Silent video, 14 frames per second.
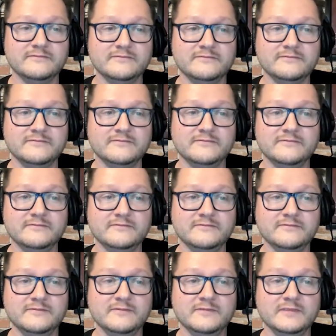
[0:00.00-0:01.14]

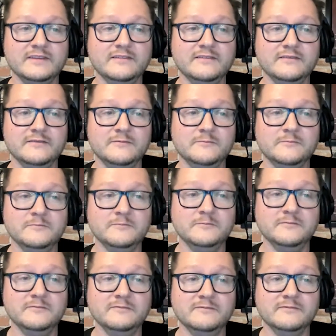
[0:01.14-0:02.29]

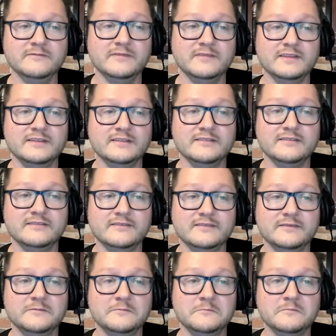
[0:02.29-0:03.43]

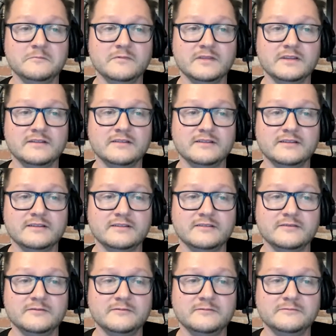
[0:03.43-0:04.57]

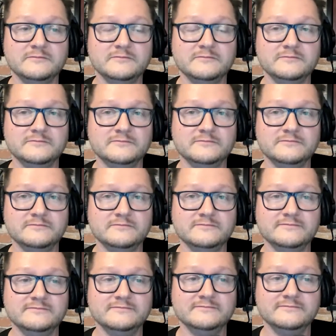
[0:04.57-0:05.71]

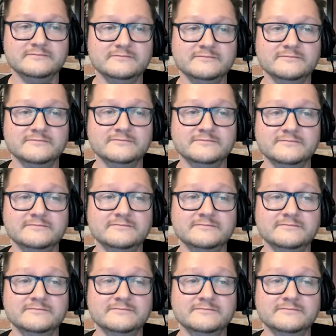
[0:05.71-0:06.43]
[no speech]